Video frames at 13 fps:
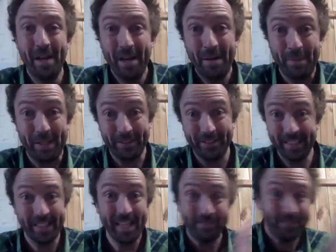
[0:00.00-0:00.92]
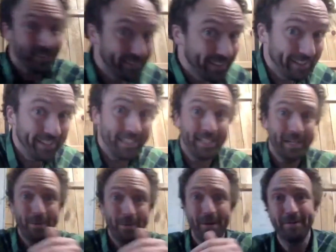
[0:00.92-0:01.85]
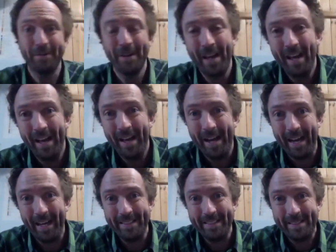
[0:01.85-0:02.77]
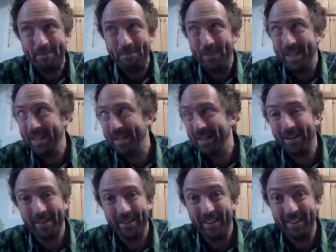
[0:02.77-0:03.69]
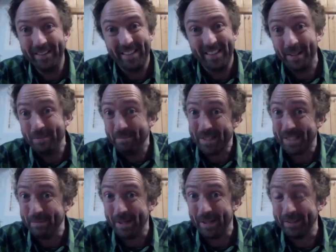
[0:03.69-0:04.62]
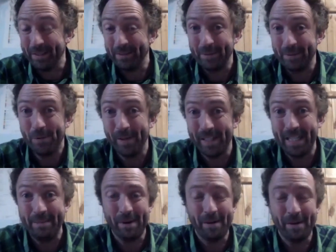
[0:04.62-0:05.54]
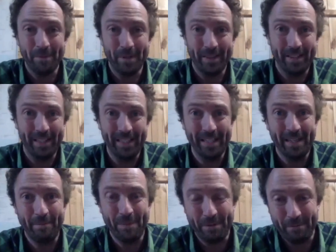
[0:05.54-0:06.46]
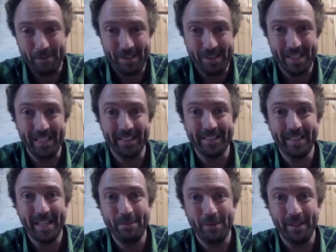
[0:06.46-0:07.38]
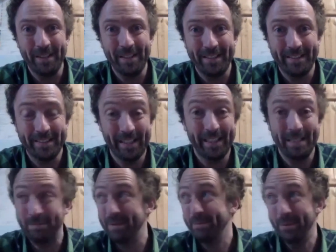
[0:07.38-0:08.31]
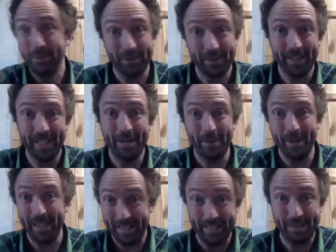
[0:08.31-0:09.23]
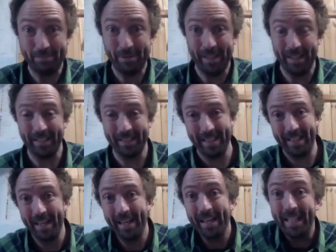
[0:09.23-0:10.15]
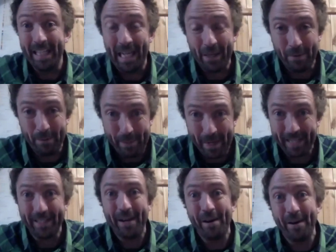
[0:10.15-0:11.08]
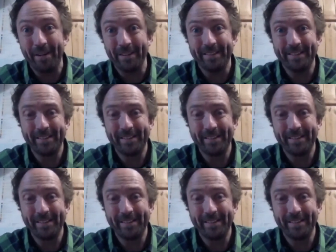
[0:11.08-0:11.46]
because they're going to have to suddenly go off. And I must admit, I don't quite keep up with the routine as they would. And then suddenly ball's gone that way, you sprint, and then your lower back hurts,